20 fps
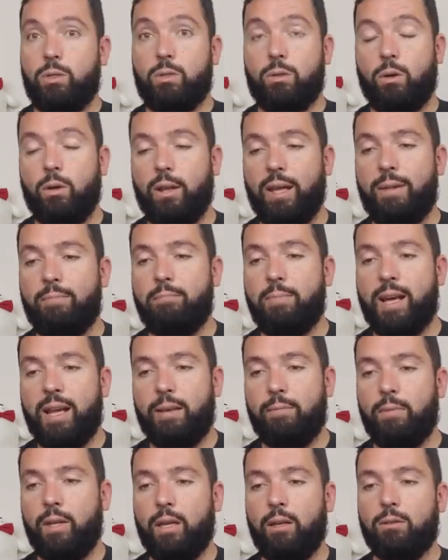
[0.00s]
called
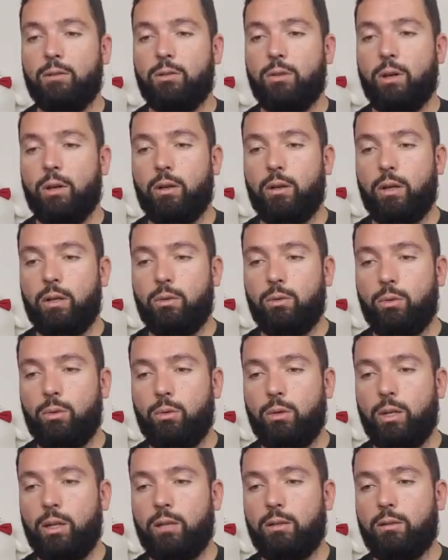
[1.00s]
embedmd. So I'm going to do
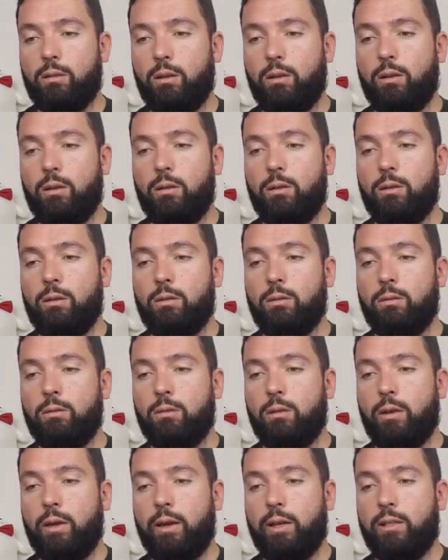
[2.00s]
git clone
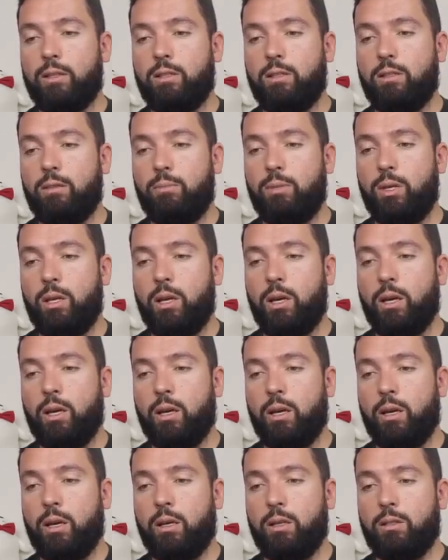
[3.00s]

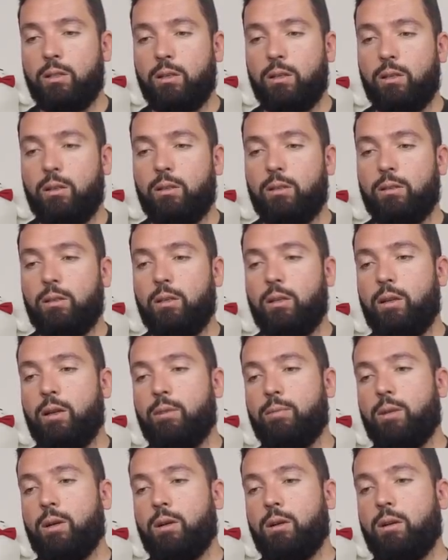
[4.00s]
https
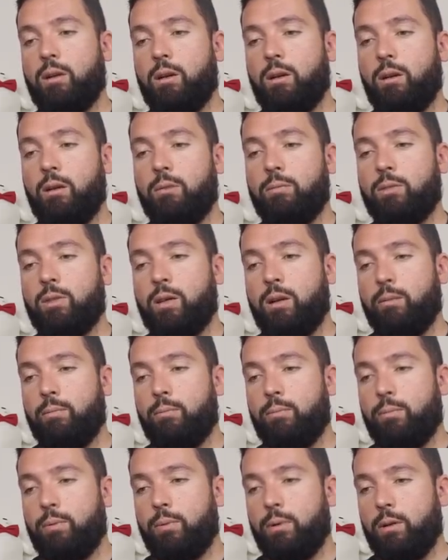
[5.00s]

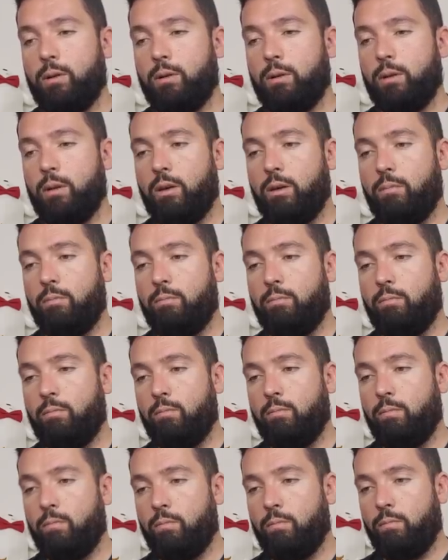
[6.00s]
github.com/campoy
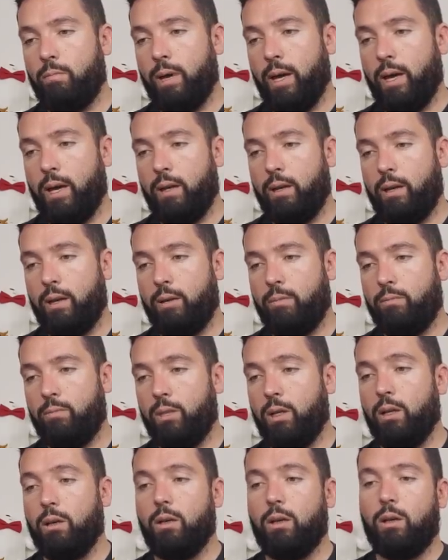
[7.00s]
embedmd.
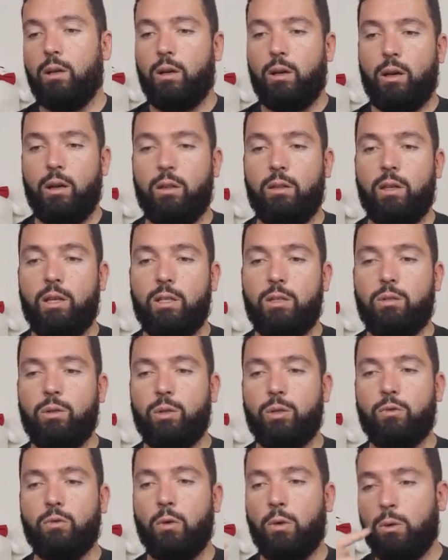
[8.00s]
And it is
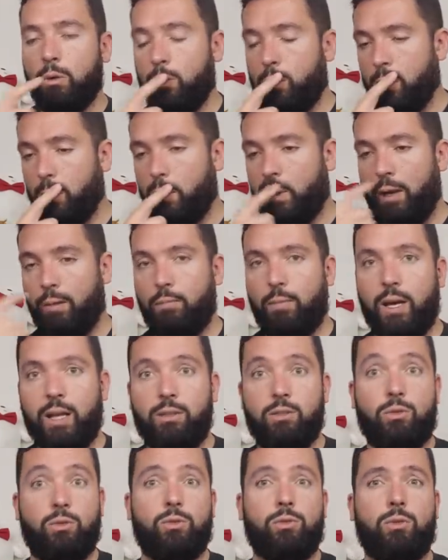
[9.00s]
useful to embed
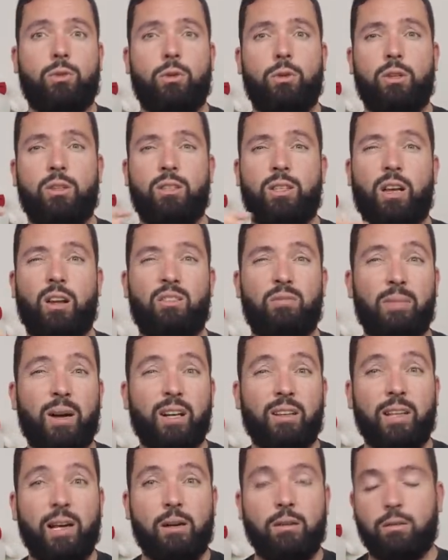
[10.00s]
source code inside of
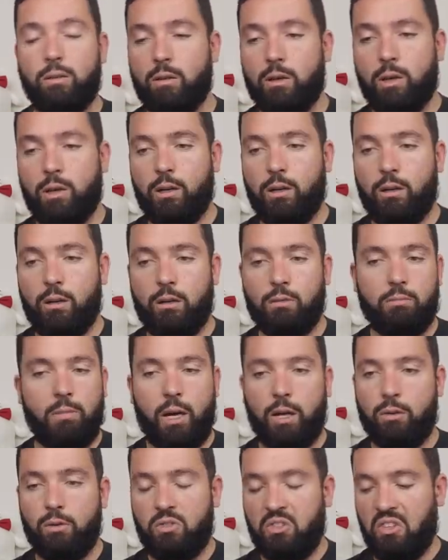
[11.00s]
Markdown. I
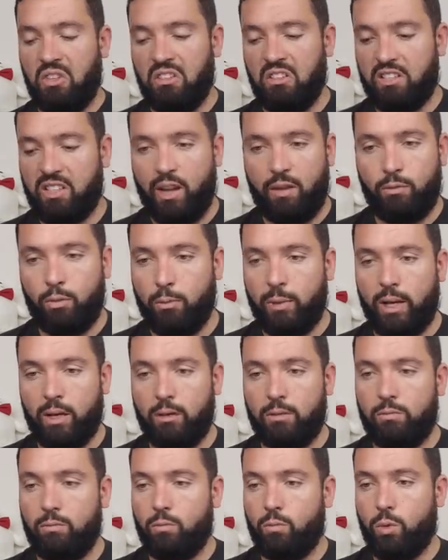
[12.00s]
use it all the time for my
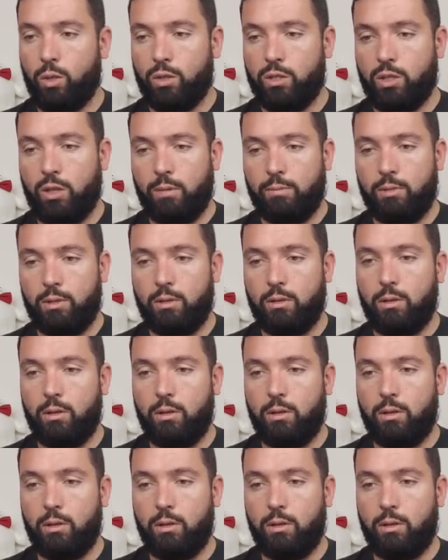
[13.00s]
workshops.